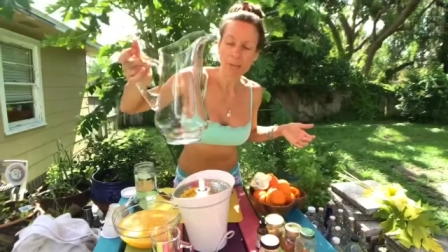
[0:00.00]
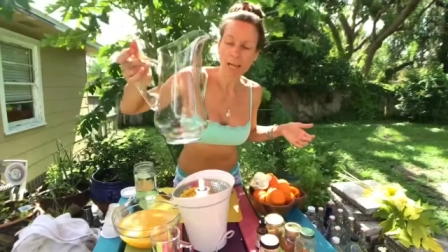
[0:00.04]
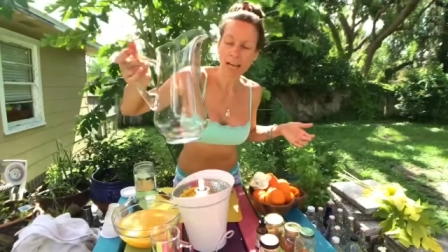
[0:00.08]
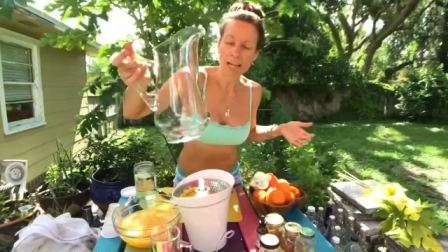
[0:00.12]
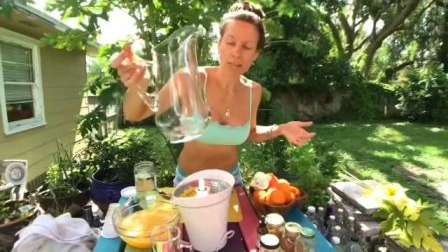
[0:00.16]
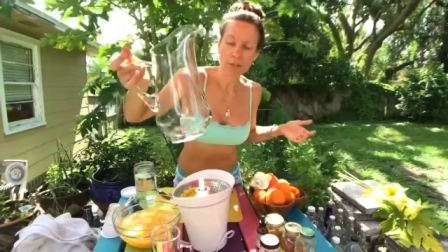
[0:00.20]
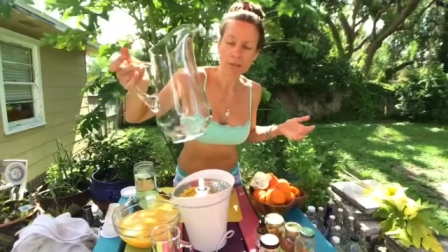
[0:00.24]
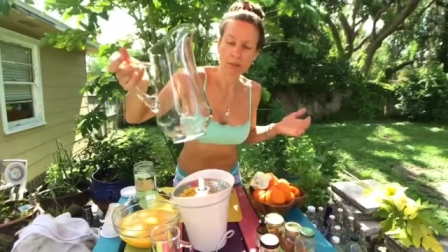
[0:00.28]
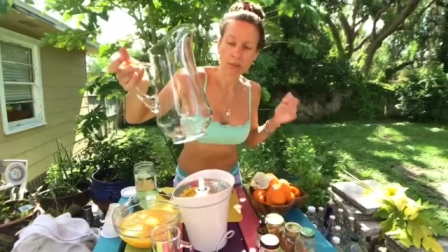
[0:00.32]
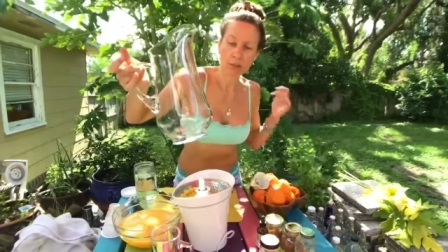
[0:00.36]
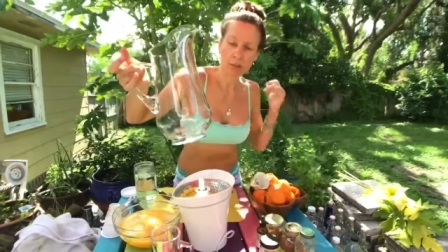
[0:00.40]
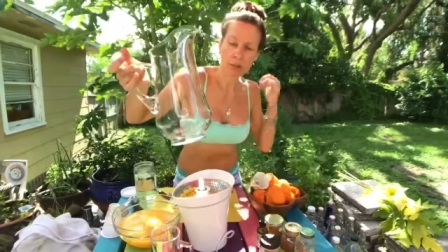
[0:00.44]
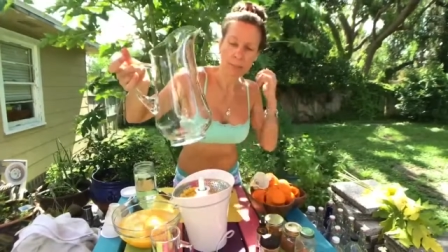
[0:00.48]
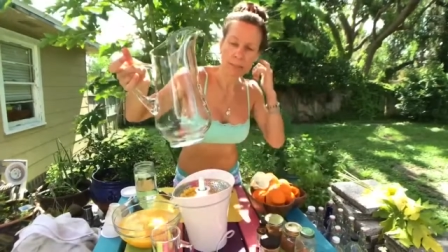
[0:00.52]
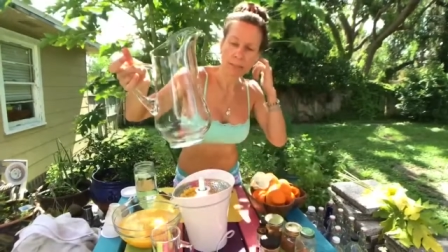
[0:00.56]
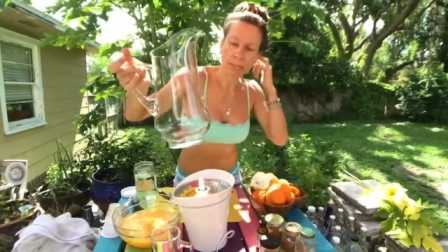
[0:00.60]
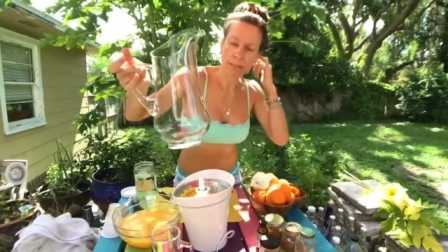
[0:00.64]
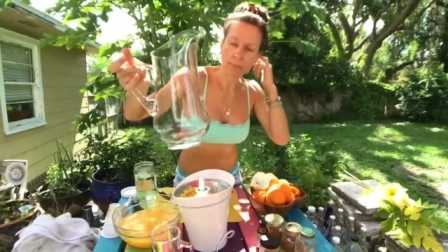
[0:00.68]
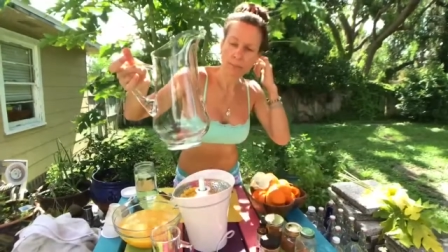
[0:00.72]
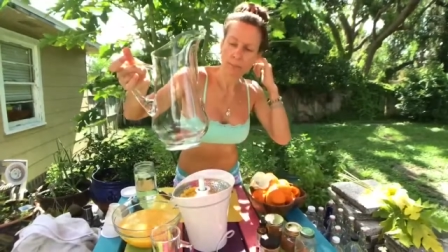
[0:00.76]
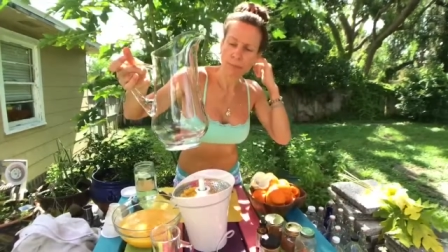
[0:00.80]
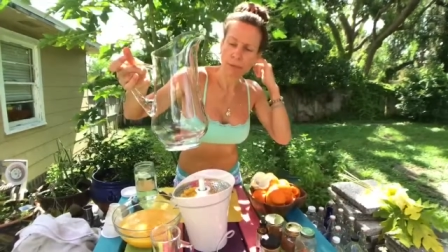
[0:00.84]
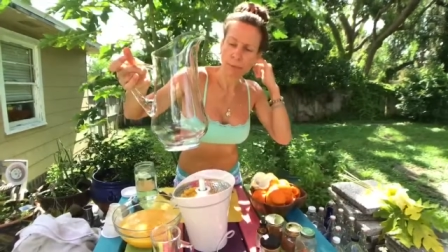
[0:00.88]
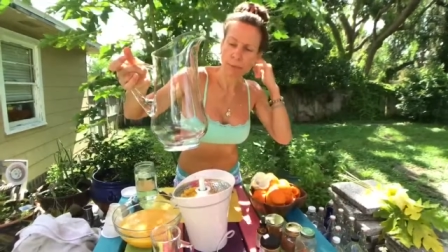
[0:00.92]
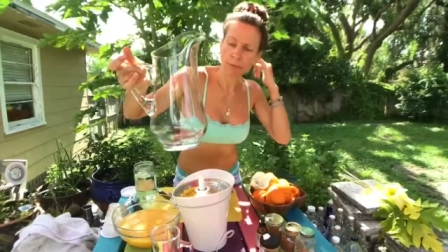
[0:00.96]
I don't know, I
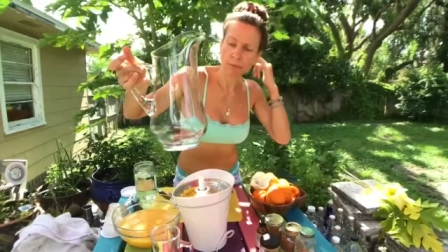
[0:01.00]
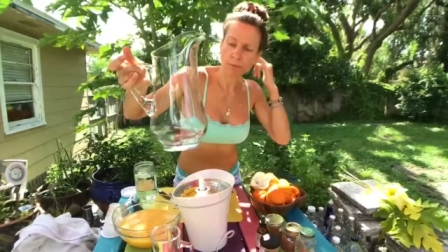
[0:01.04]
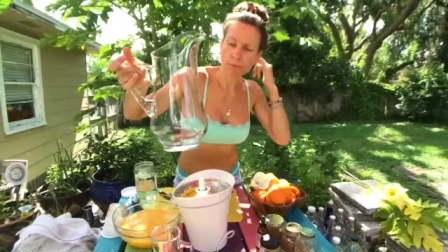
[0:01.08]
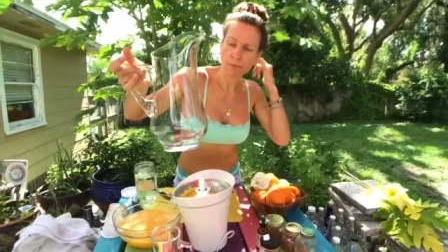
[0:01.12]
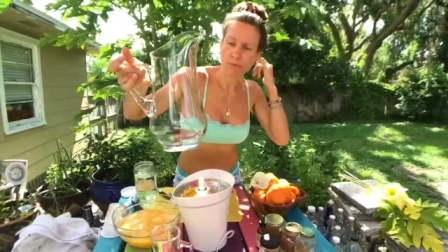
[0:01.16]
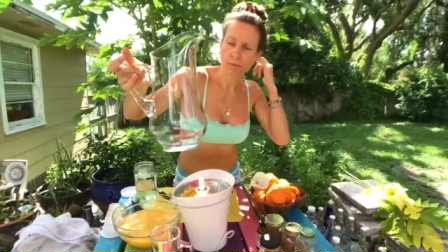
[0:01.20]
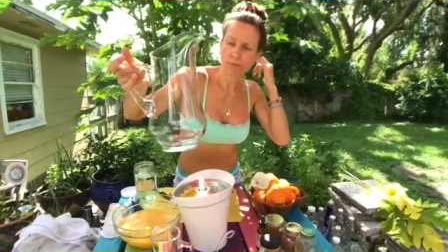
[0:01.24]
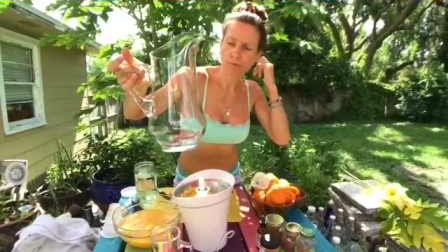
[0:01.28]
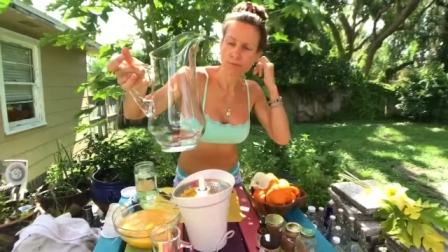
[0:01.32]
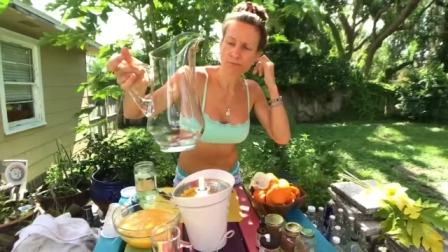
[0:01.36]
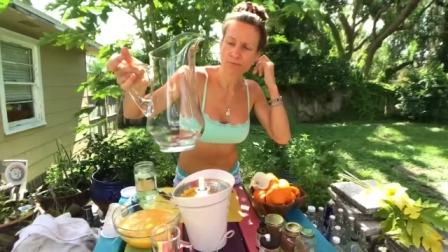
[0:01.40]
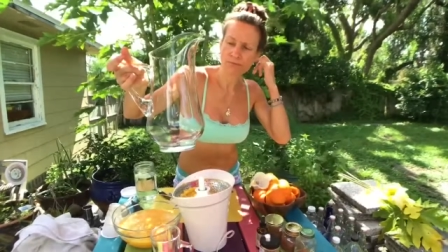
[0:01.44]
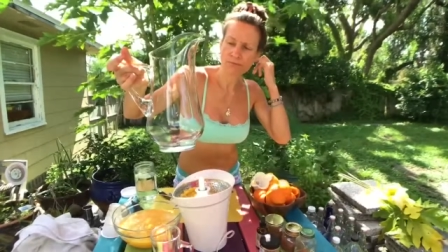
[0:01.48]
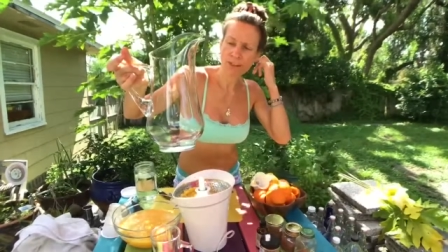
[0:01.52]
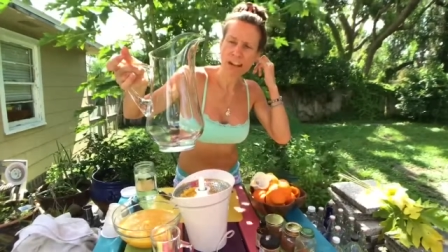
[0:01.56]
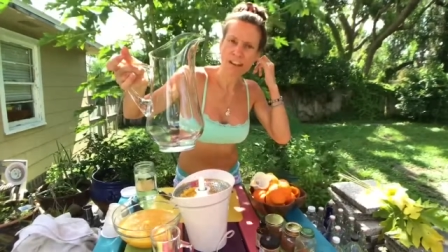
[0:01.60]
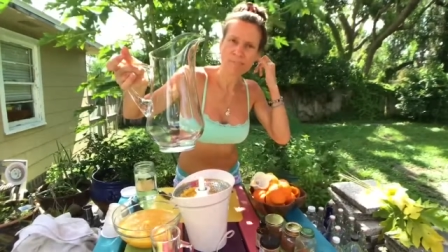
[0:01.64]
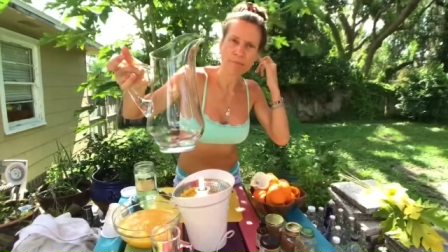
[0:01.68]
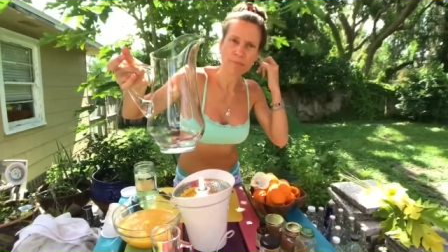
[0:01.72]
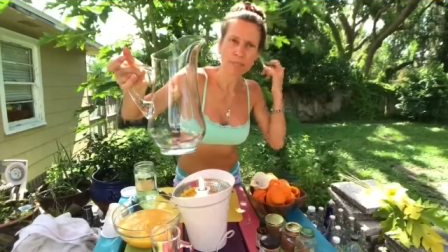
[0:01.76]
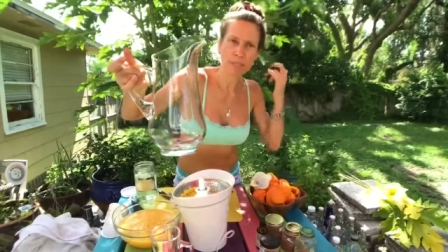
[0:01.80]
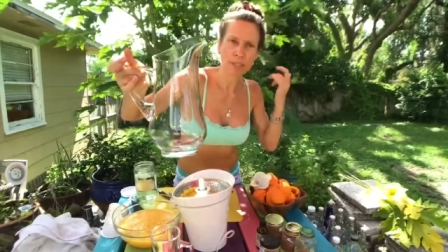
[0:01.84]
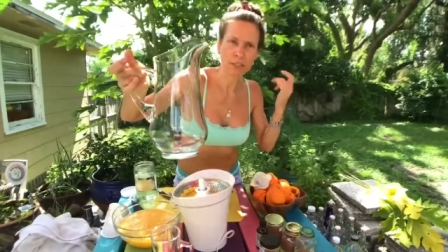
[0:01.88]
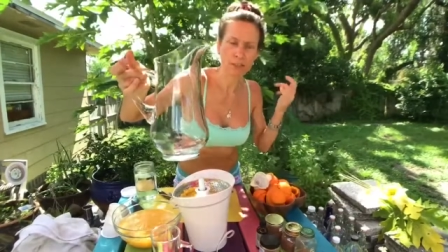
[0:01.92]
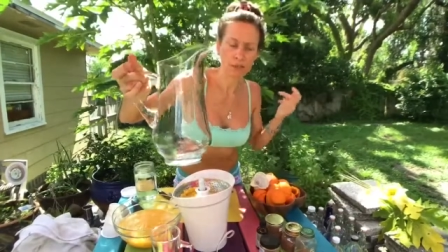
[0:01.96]
paid maybe
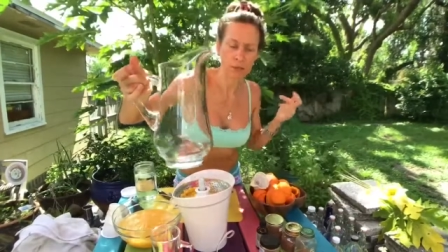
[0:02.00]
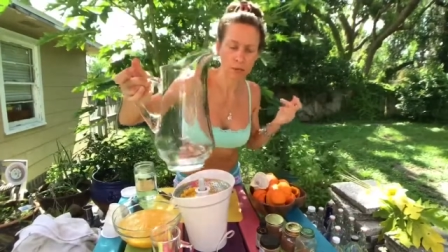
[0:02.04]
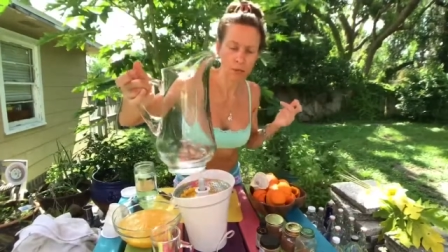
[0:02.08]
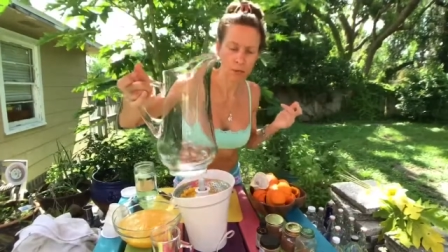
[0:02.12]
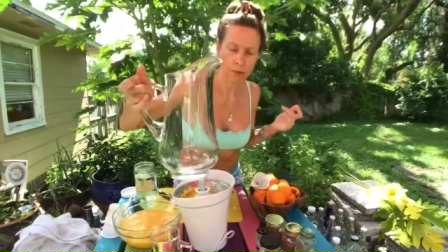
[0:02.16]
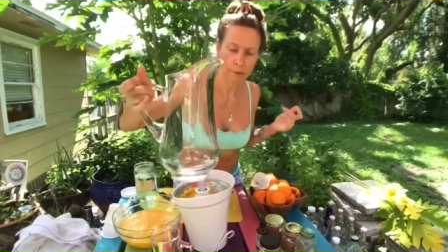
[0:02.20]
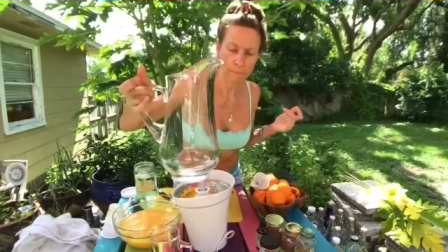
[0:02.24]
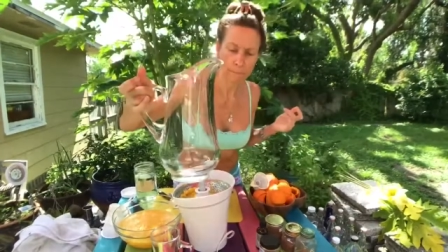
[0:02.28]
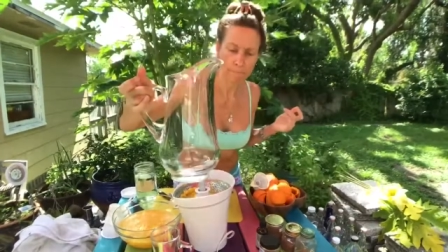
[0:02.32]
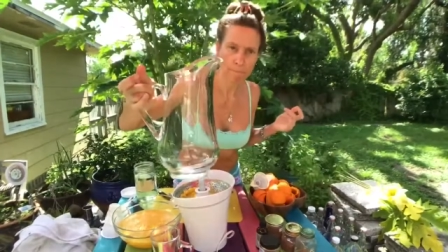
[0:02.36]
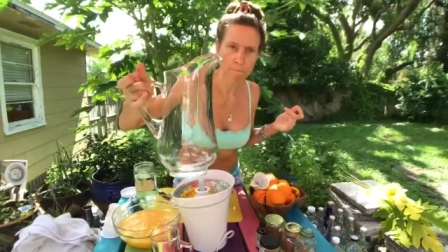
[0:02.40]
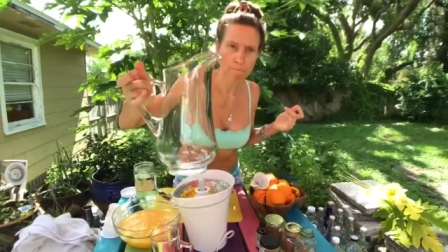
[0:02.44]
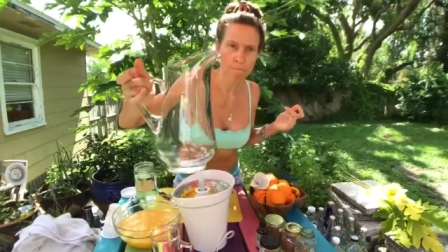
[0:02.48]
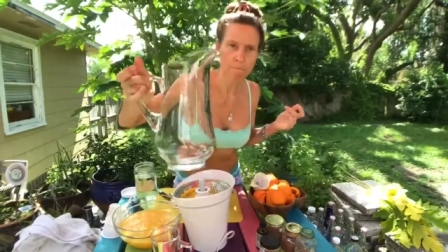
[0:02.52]
five bucks for it.